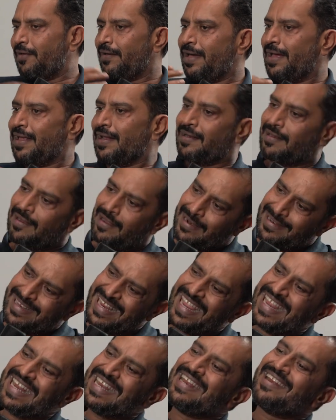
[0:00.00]
and
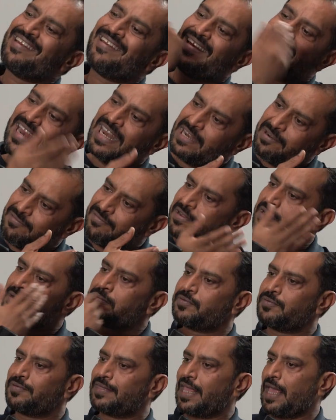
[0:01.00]
take it in relative
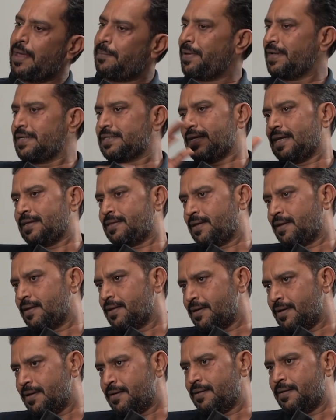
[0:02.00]
terms with capex, I think
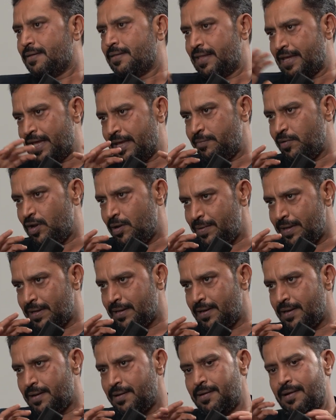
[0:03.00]
the game will be
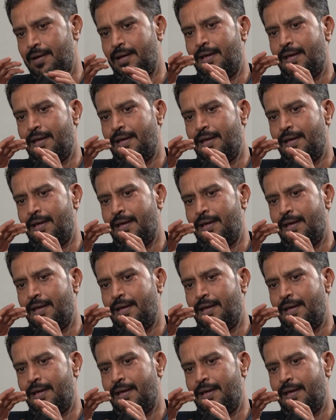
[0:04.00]
clear.